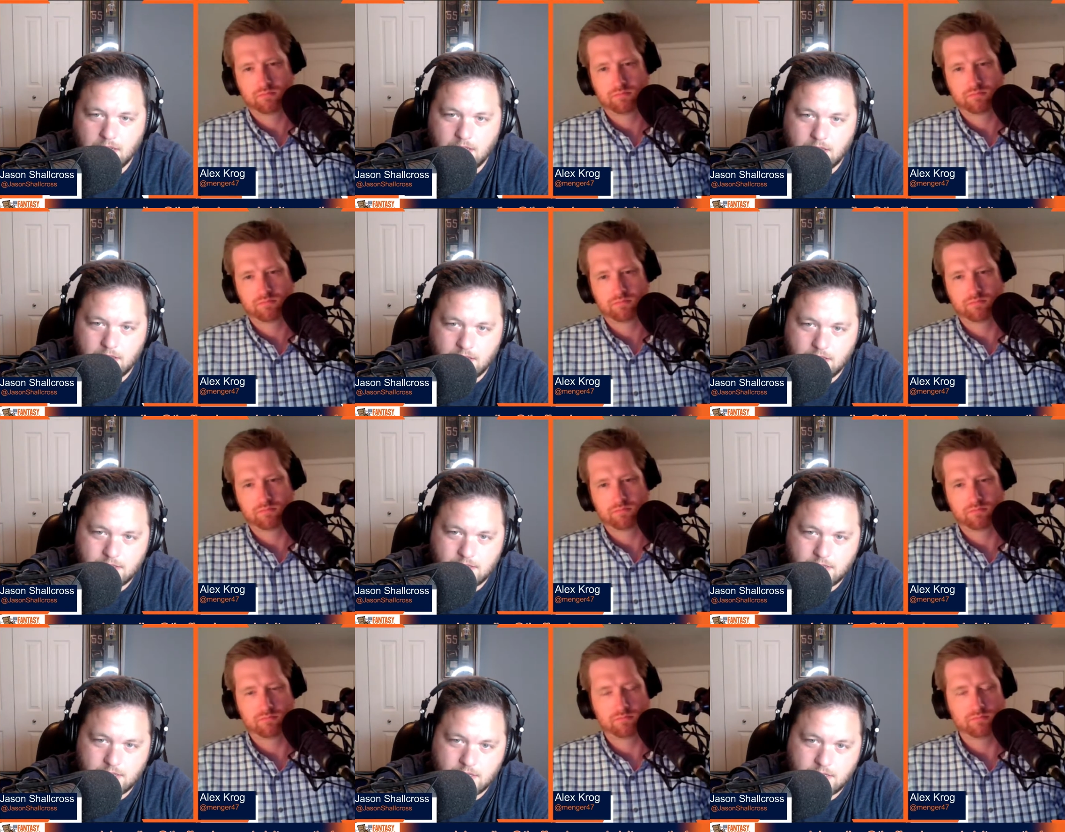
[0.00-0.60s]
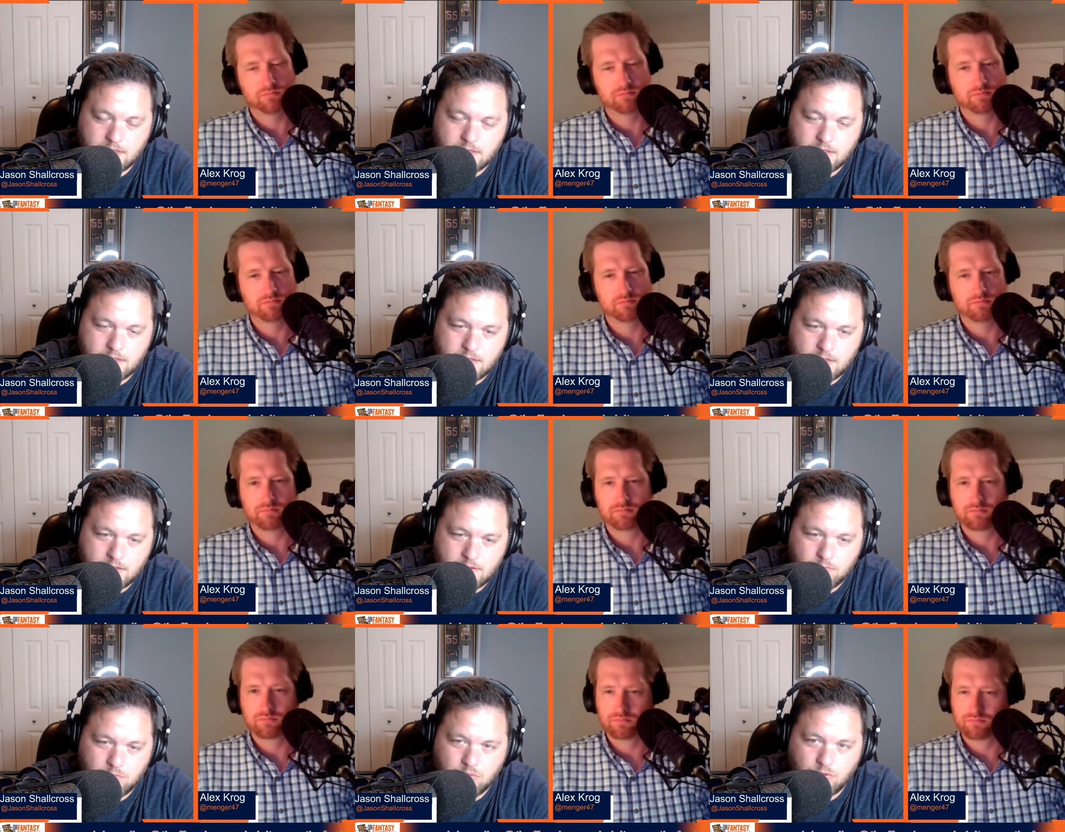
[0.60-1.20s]
Speaker 1: This
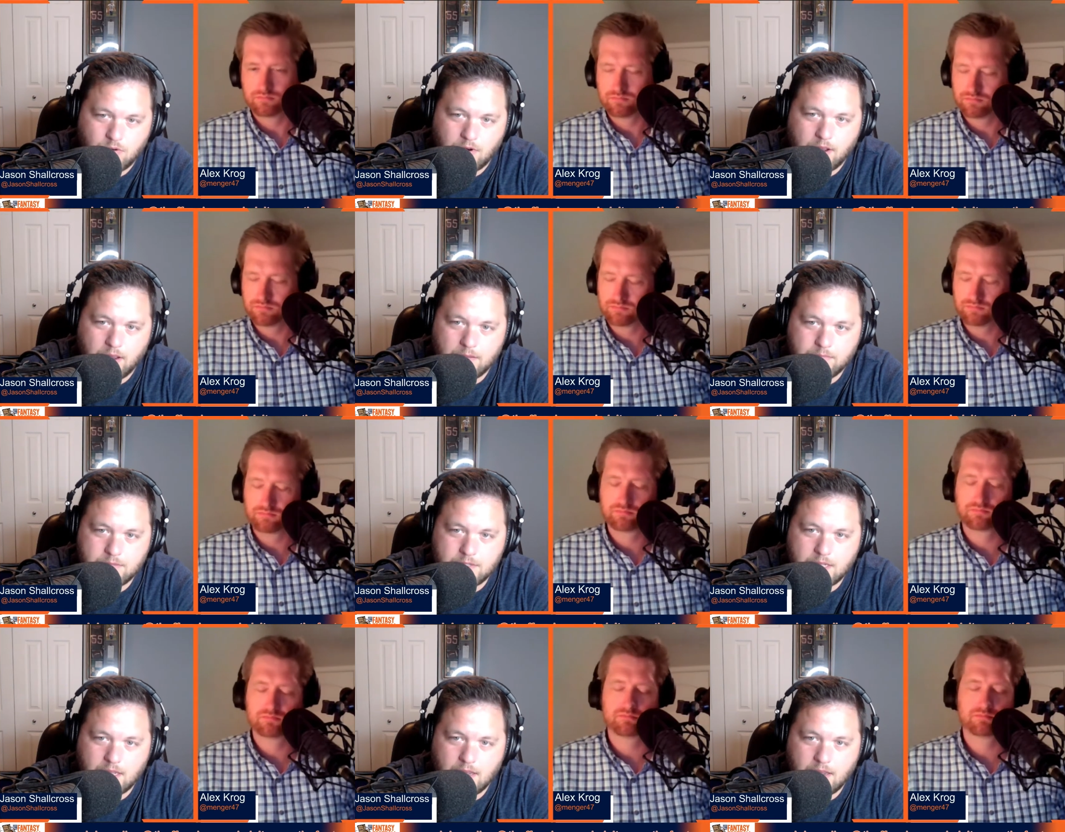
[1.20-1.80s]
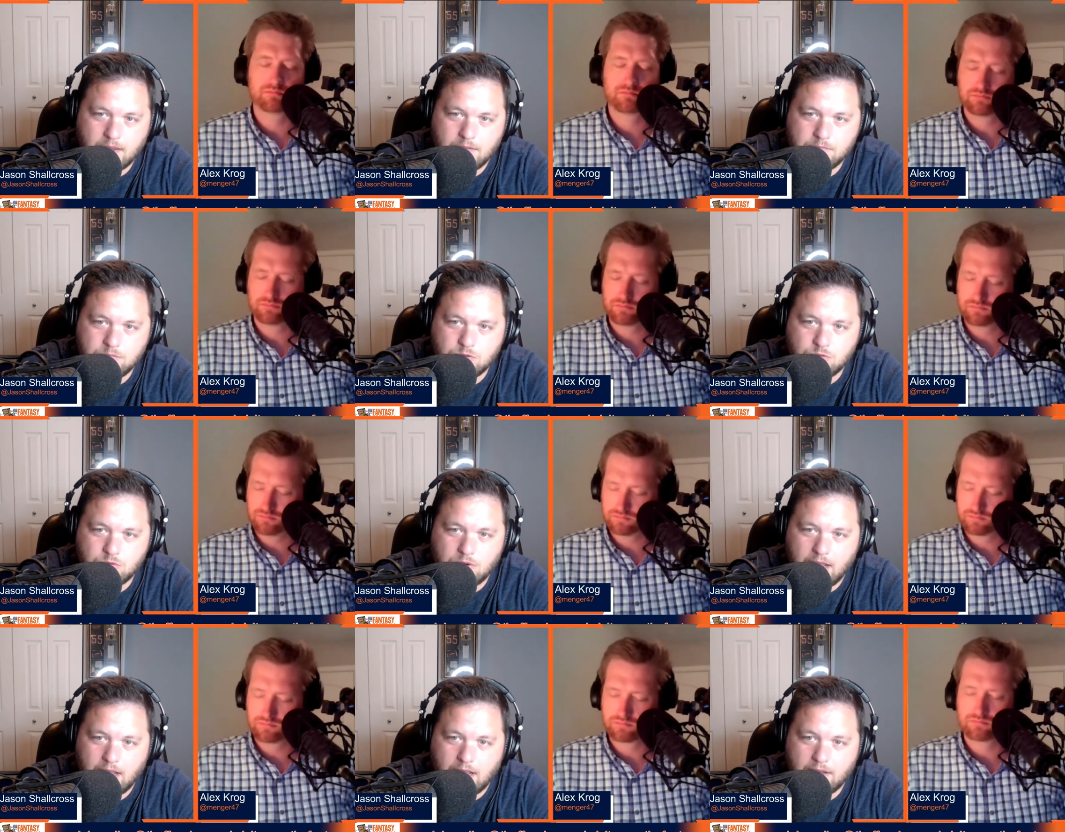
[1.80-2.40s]
is primetime
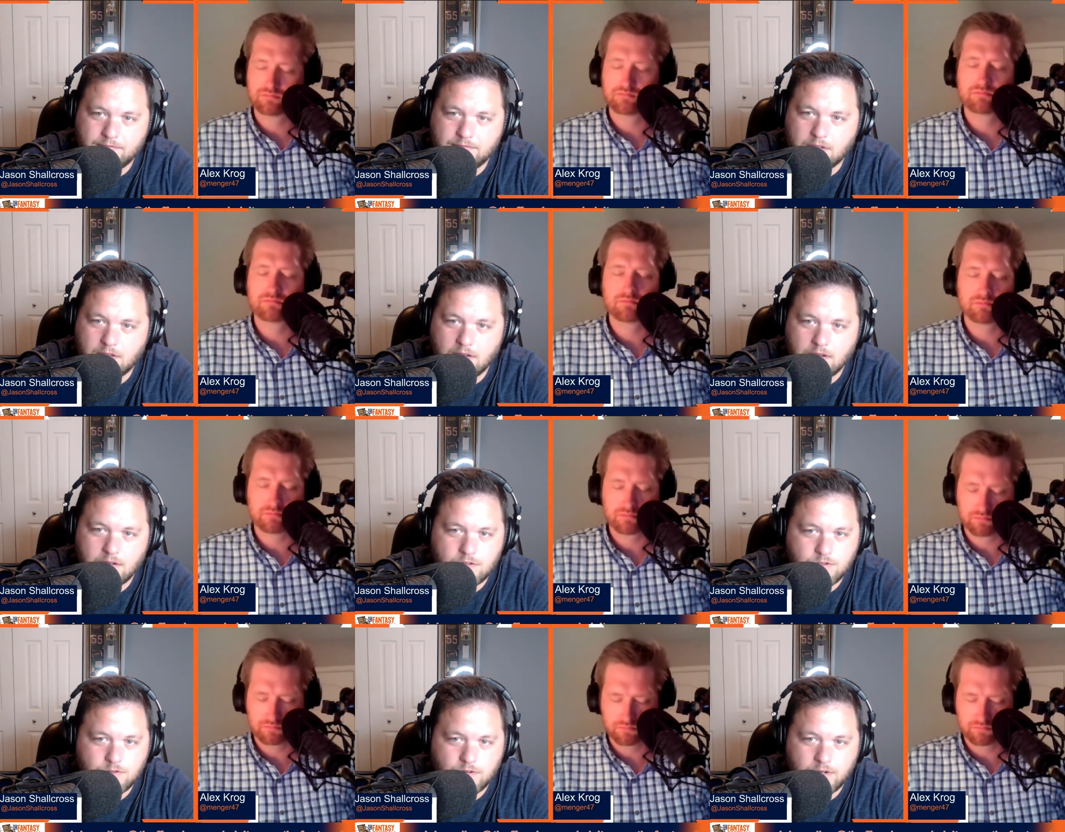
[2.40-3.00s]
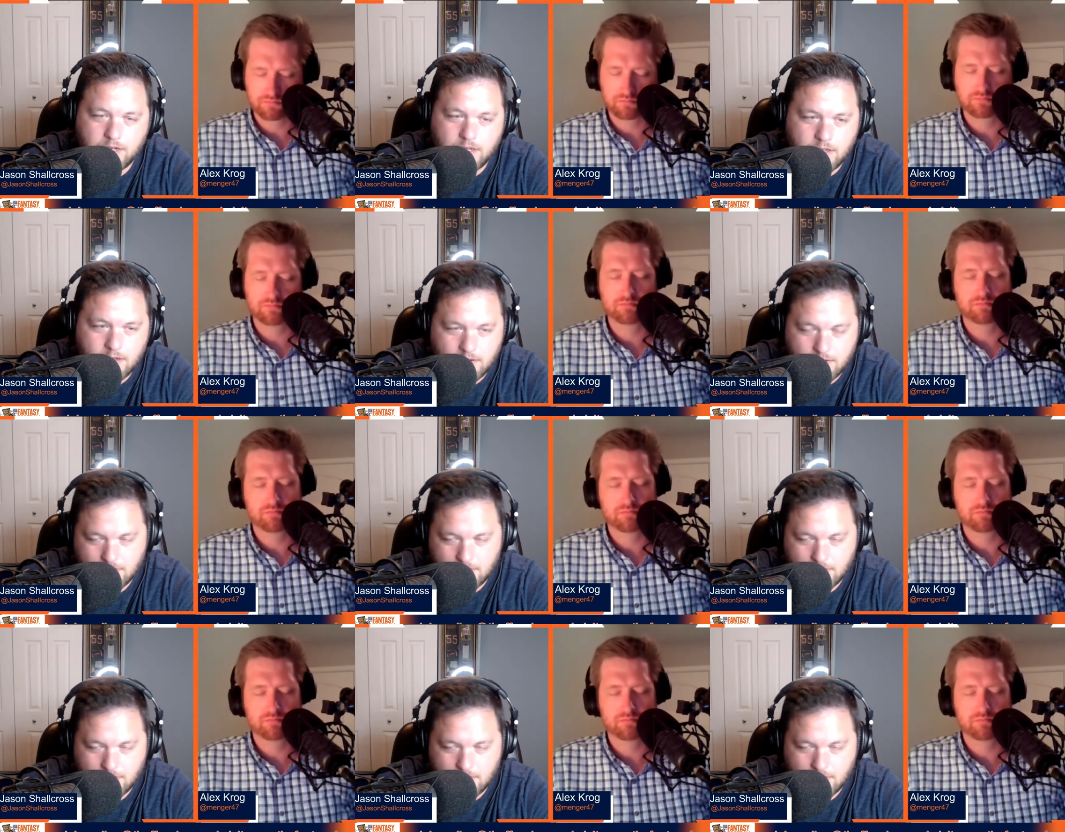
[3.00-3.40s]
draft country.